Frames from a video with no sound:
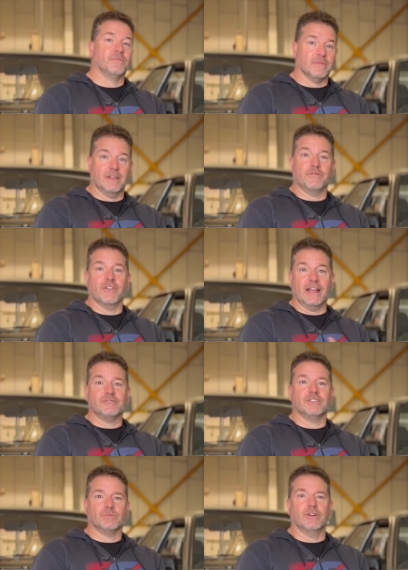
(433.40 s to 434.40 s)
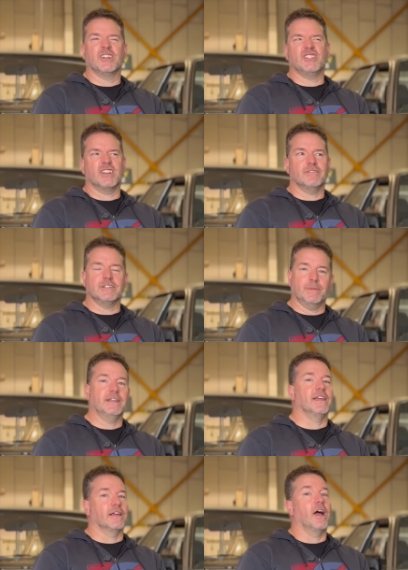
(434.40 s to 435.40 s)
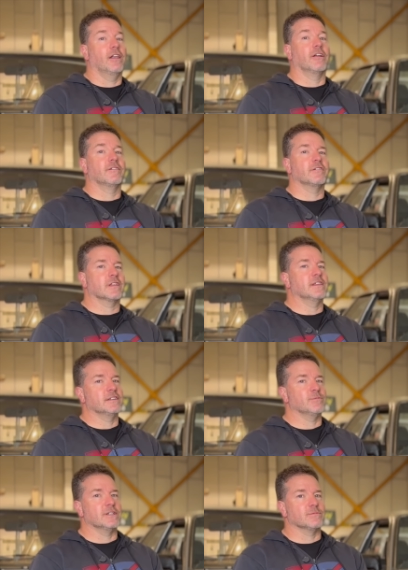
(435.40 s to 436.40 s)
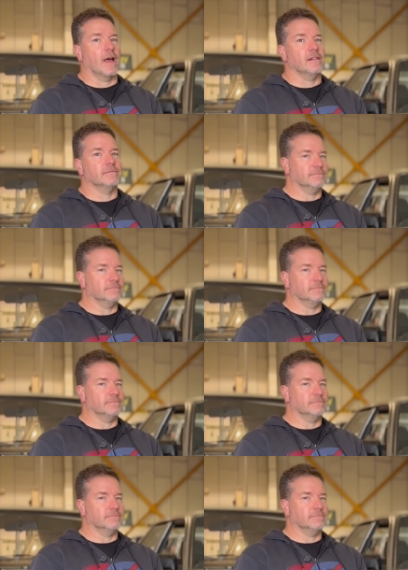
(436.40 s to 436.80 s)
And if your electrics work, generally speaking, a lot of other things will as well.